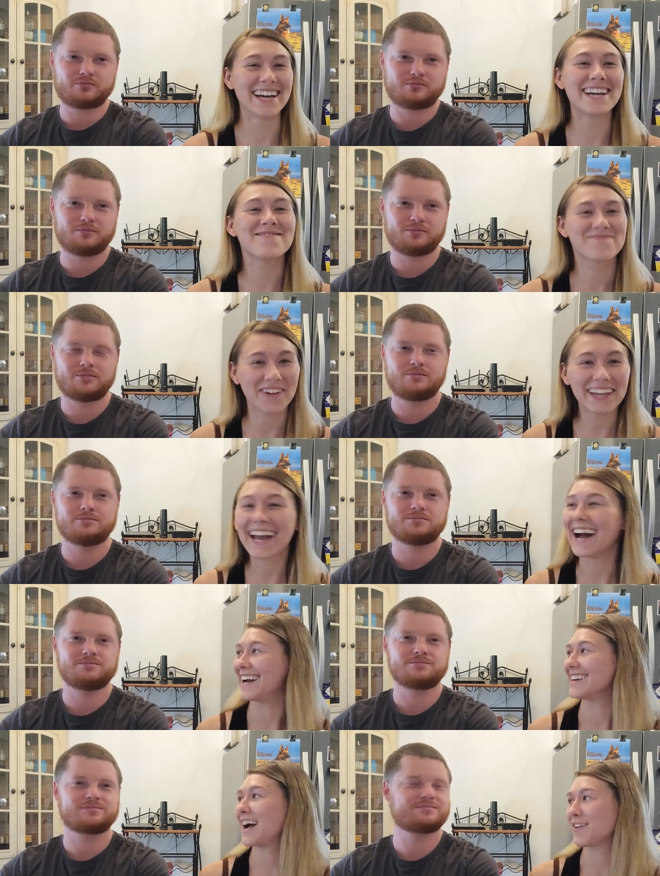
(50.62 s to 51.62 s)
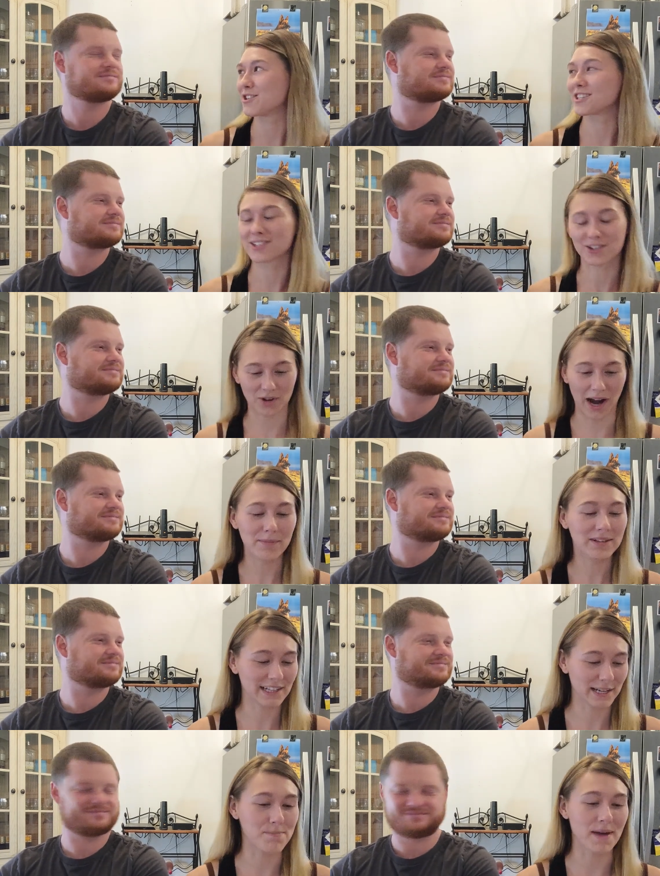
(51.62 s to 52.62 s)
Speaker 1: but yeah, I've just described
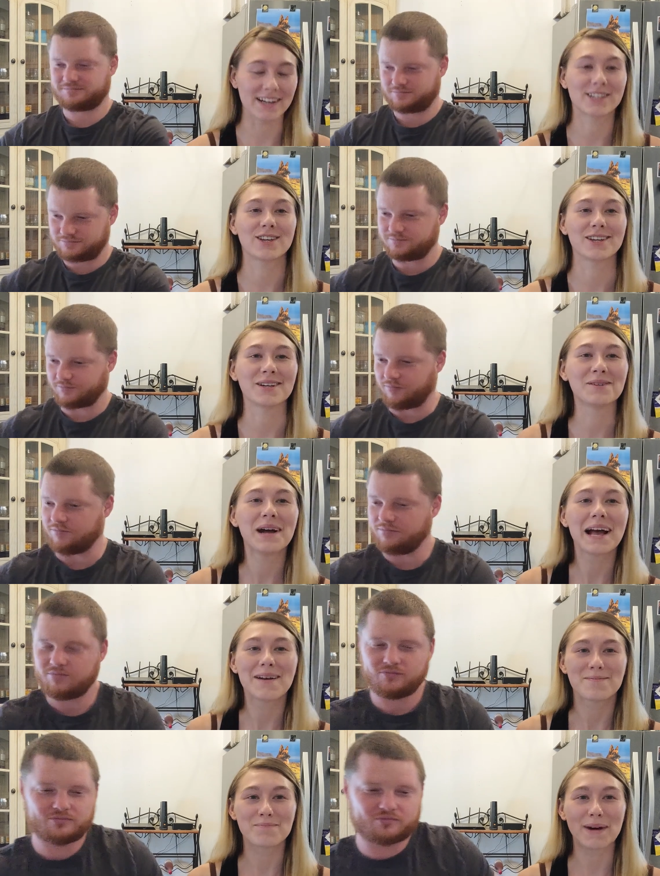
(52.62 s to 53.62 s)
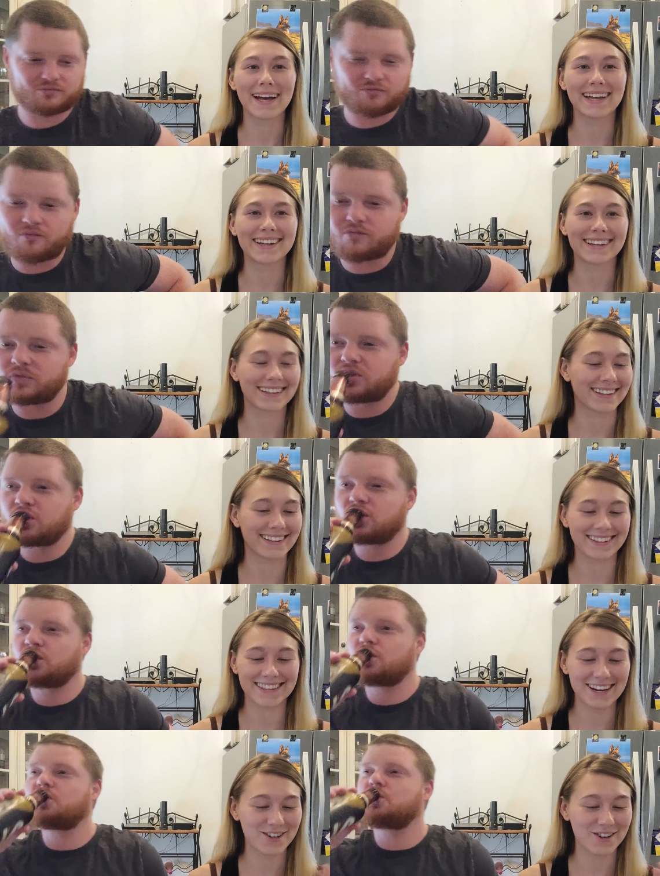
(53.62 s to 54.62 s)
clickbait to you, mm -hmm. but
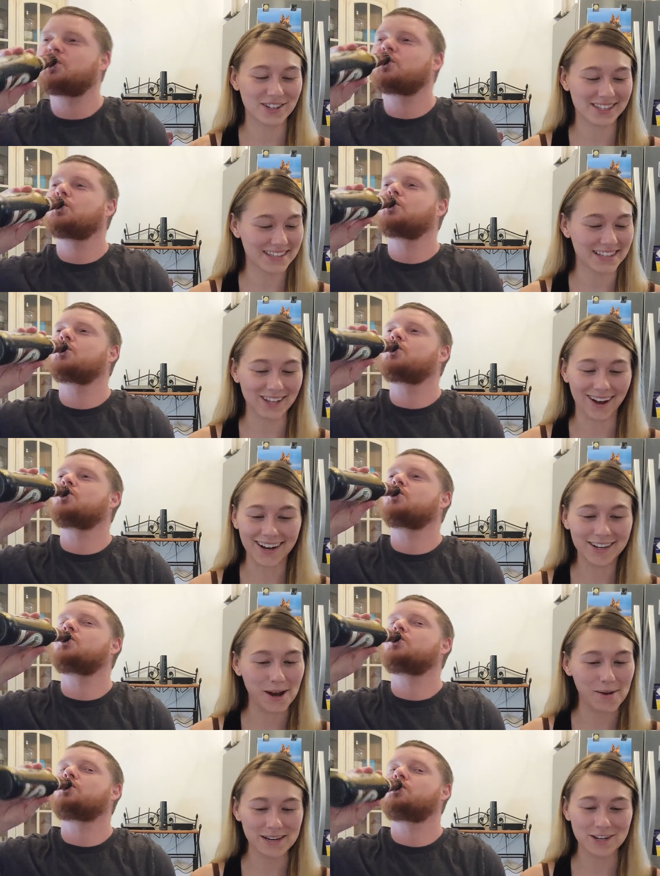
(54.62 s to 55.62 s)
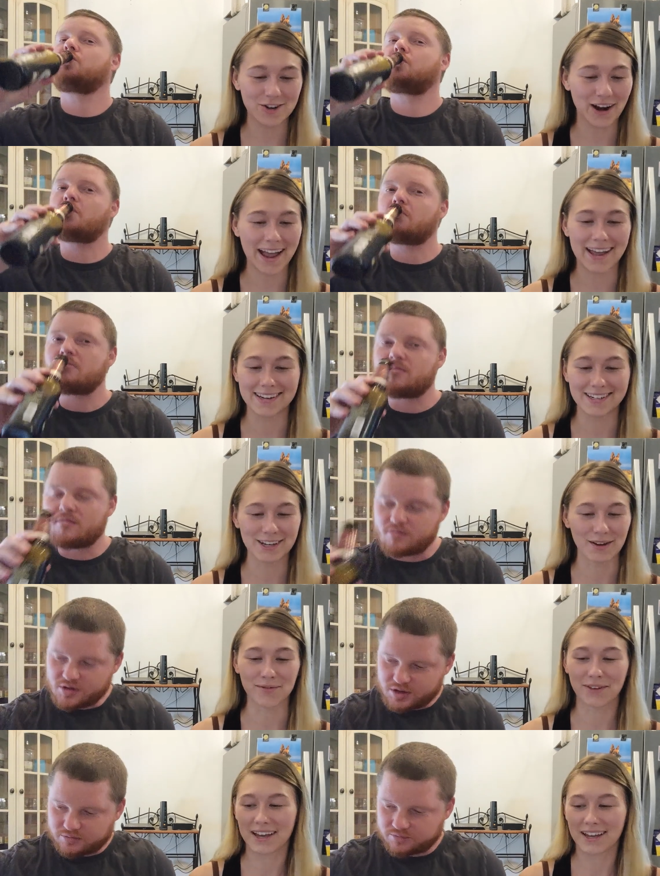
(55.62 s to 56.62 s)
there's just this ongoing trend
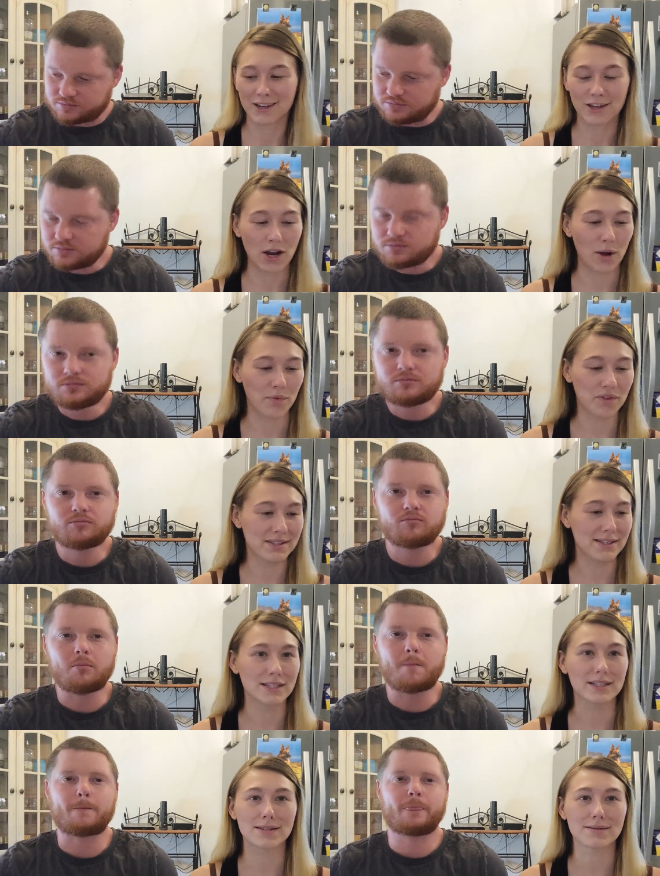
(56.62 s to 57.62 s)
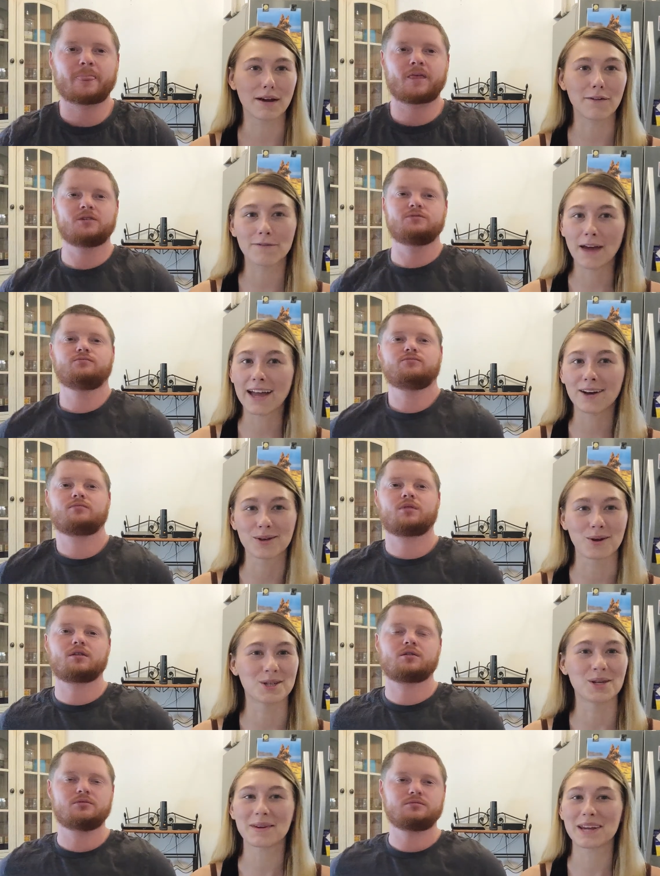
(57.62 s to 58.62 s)
of you know, this is a fail,
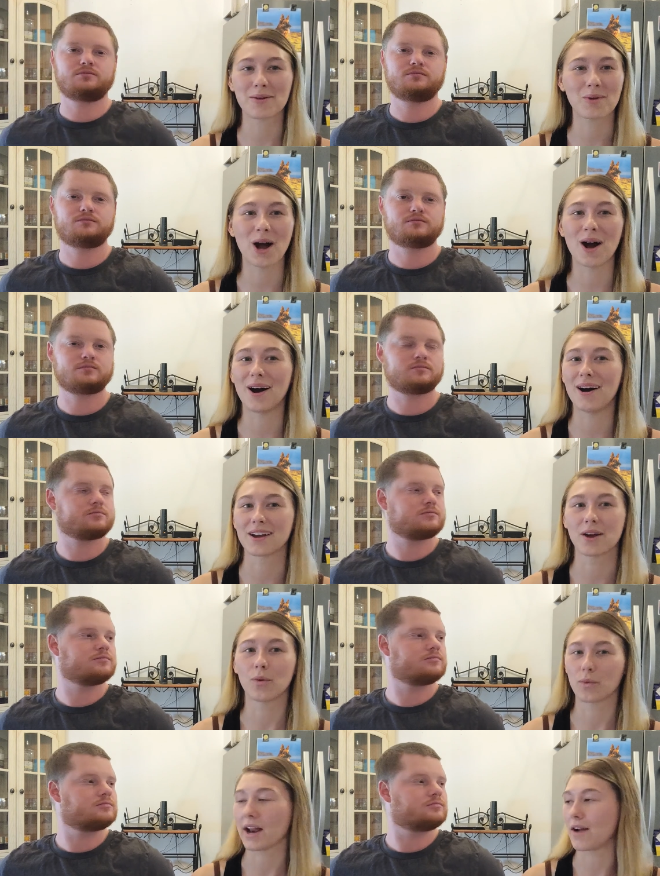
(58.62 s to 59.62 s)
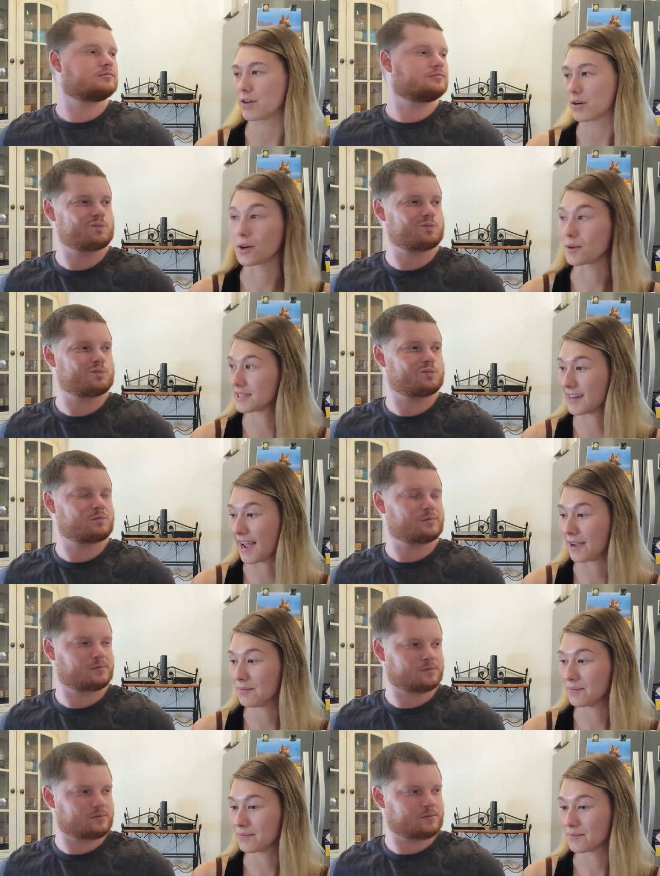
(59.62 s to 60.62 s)
you're doing it wrong, whatever. So
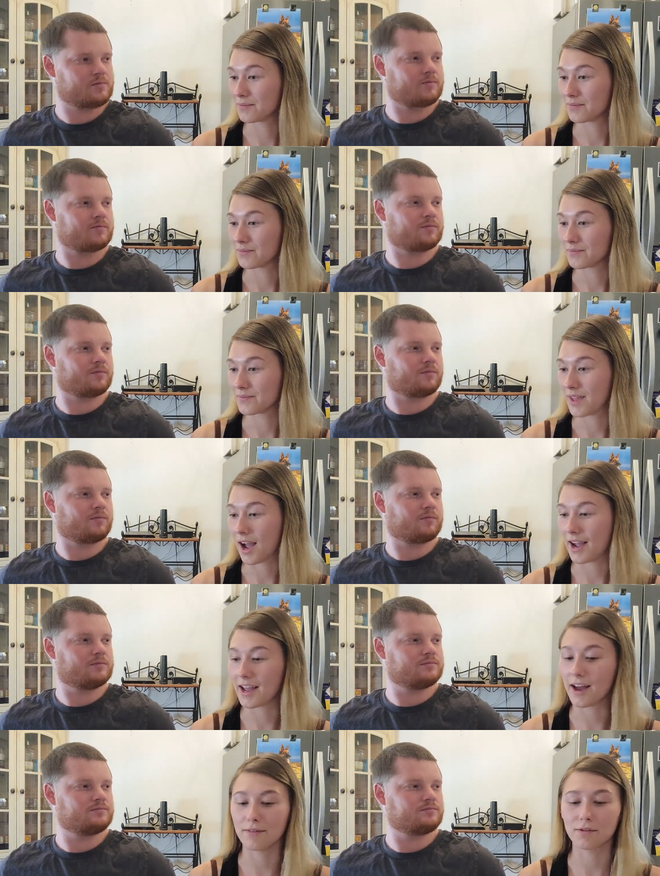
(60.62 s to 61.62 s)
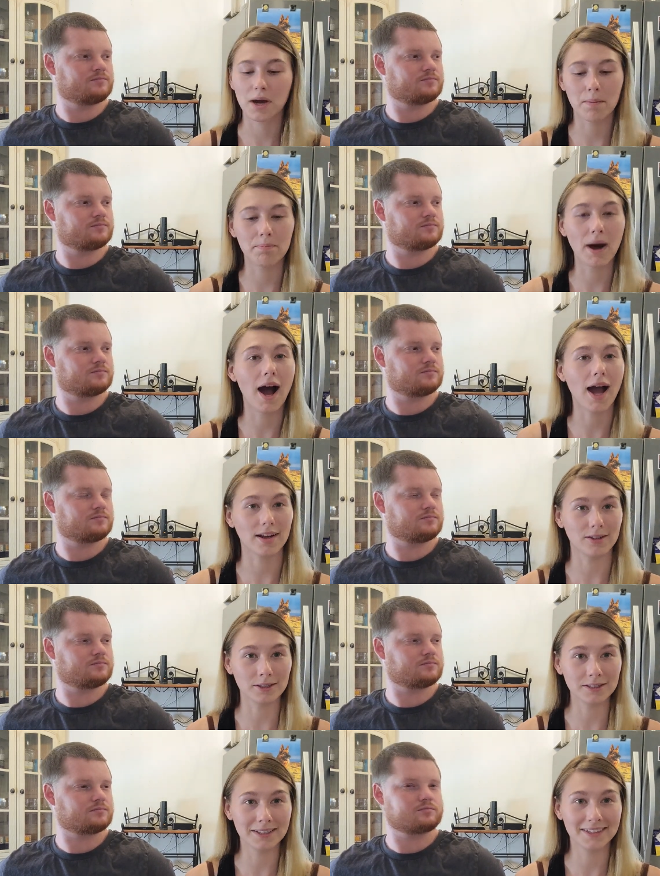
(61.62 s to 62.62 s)
today, I have compiled